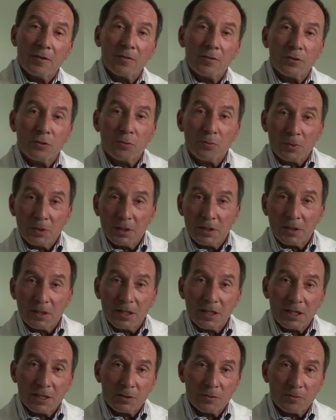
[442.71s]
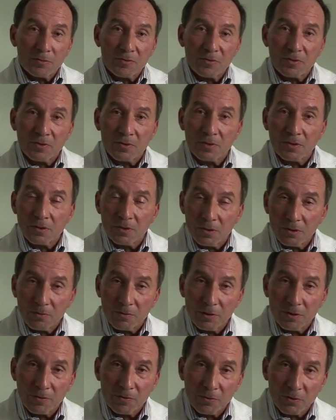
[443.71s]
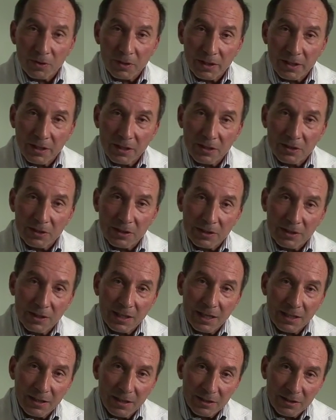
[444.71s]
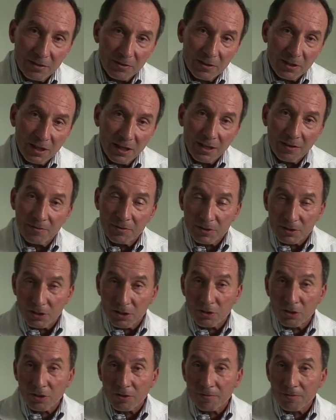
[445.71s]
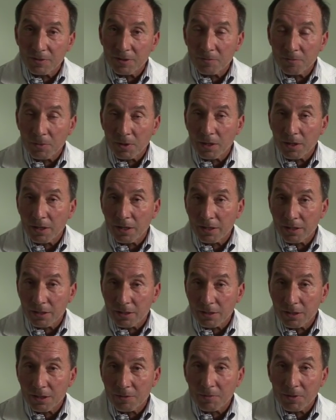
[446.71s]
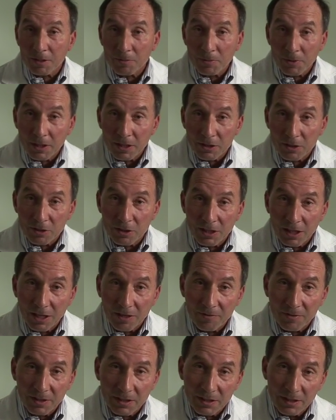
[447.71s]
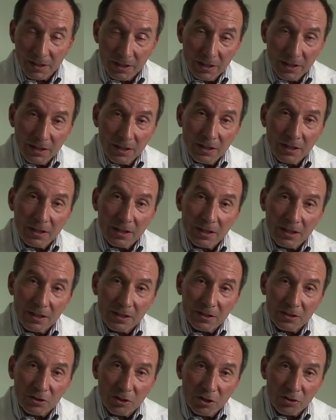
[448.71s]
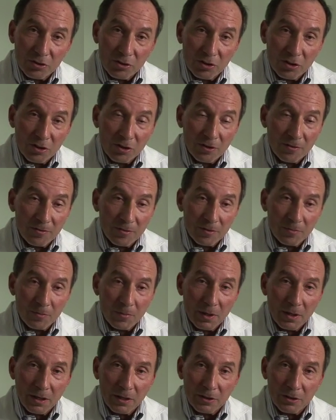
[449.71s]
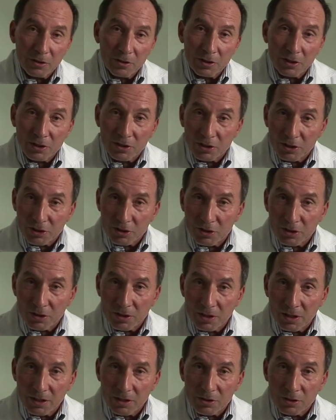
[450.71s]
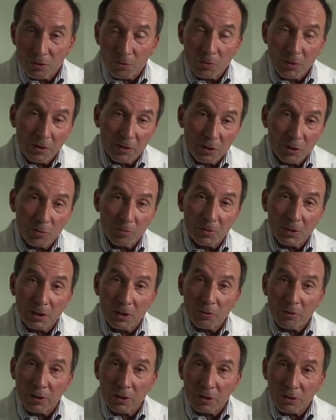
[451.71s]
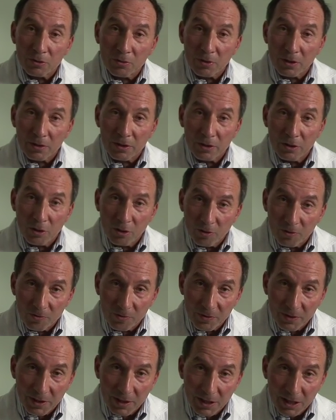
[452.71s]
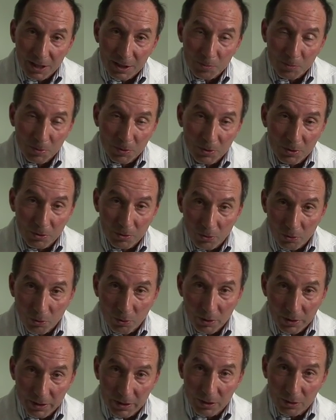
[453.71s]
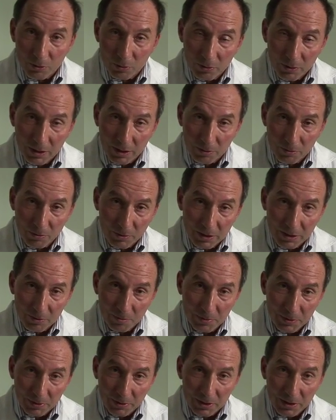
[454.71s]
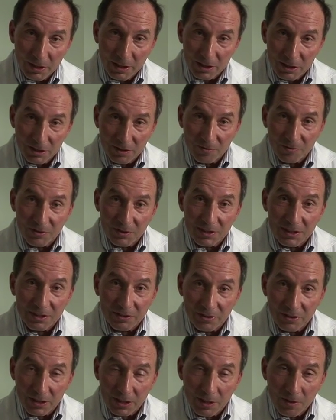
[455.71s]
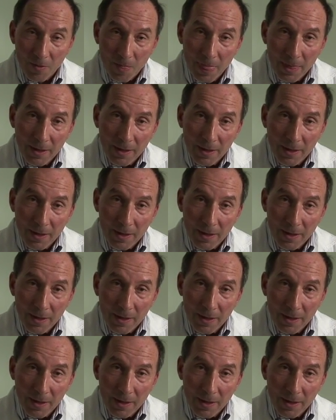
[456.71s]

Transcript: you'll be in the hospital for 3 or 4 days. That length of time is determined by the amount of pain you're having, and is also determined by your decision as to whether you'll be going directly home from the hospital or into a rehabilitation facility.